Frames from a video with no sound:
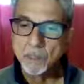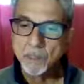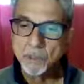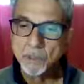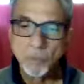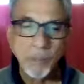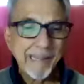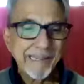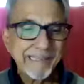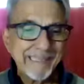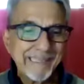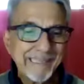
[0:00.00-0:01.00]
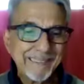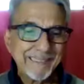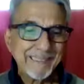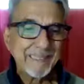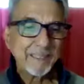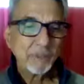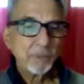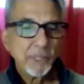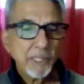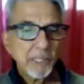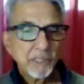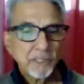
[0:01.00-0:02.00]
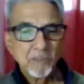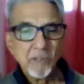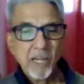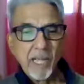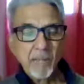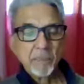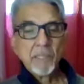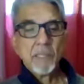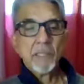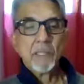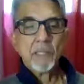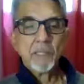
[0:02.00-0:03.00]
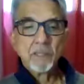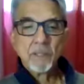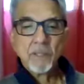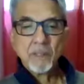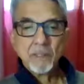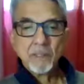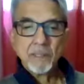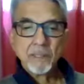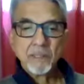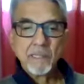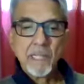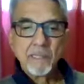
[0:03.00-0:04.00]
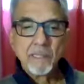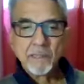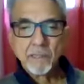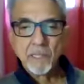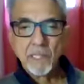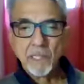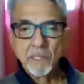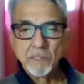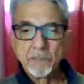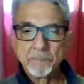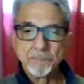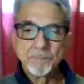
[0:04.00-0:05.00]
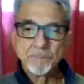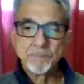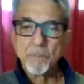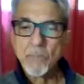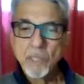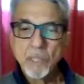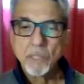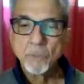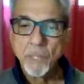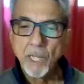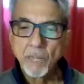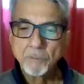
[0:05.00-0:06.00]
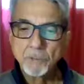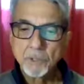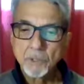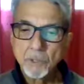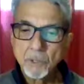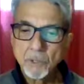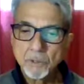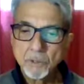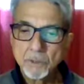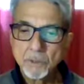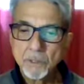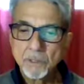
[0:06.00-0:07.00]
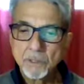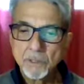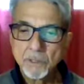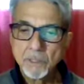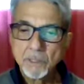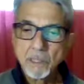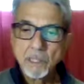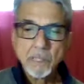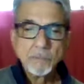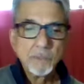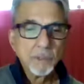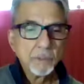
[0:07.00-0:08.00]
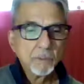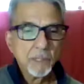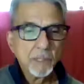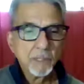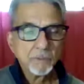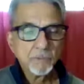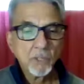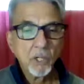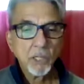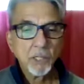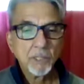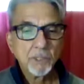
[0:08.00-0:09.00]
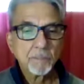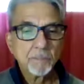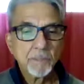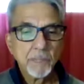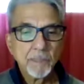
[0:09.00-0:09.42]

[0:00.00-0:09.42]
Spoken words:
The Ishvara that we are describing here is only the second stage. We have to go to the third level of knowledge,